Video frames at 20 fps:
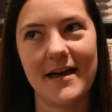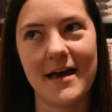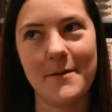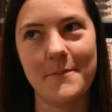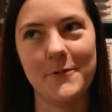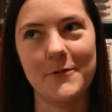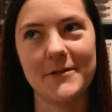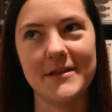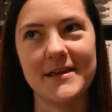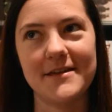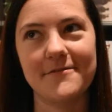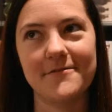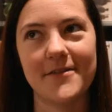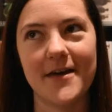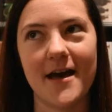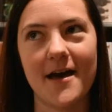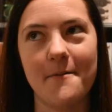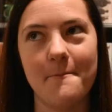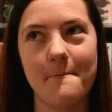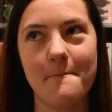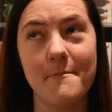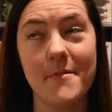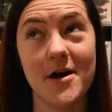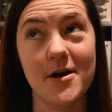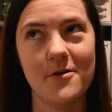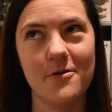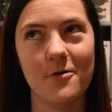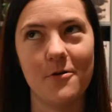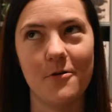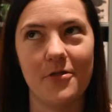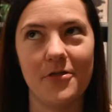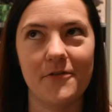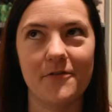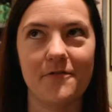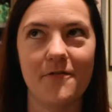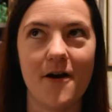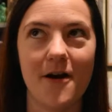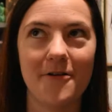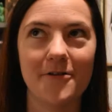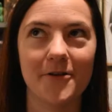believe that Mo, the
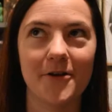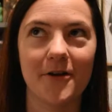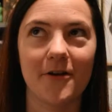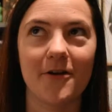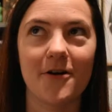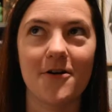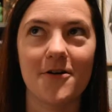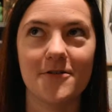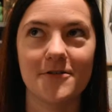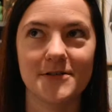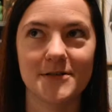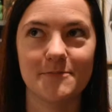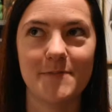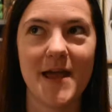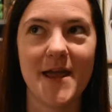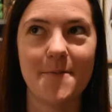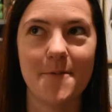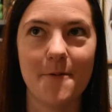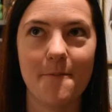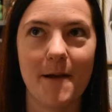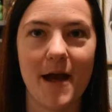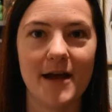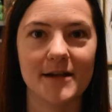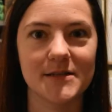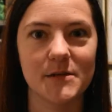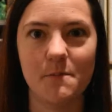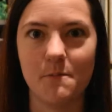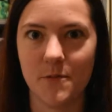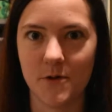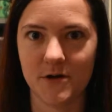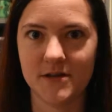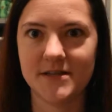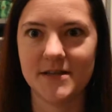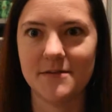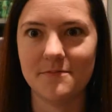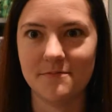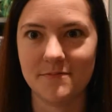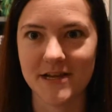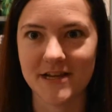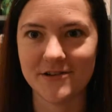father, calls paperbacks books
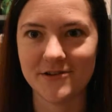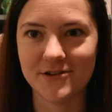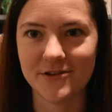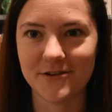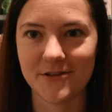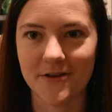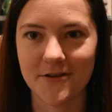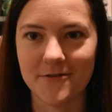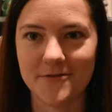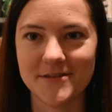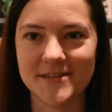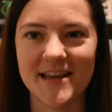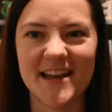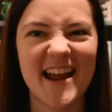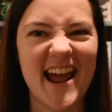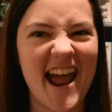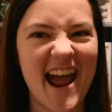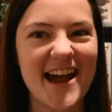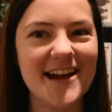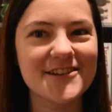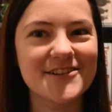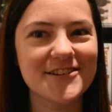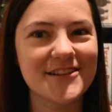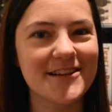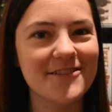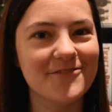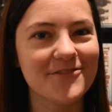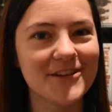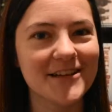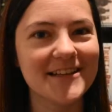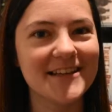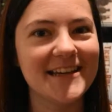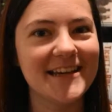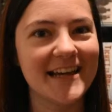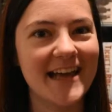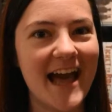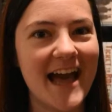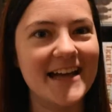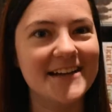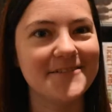in beach clothes, and I actually really
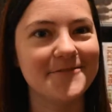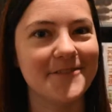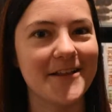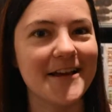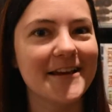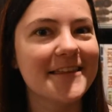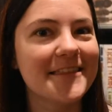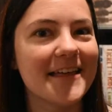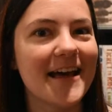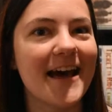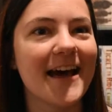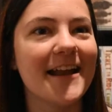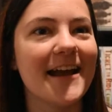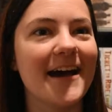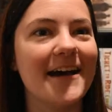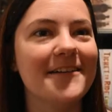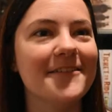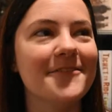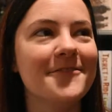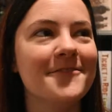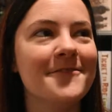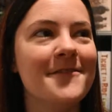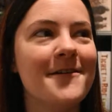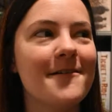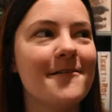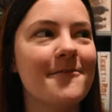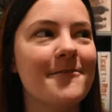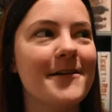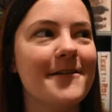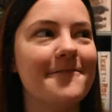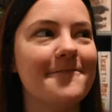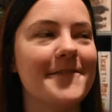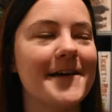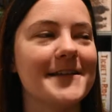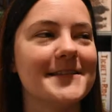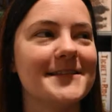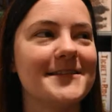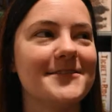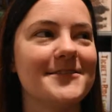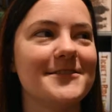kind of like that. I don't know if
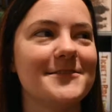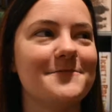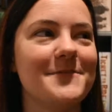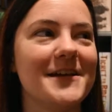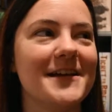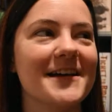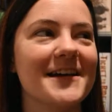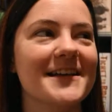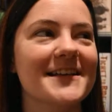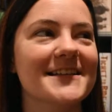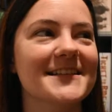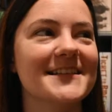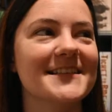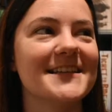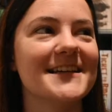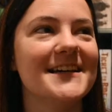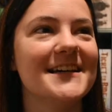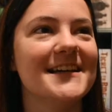that's just because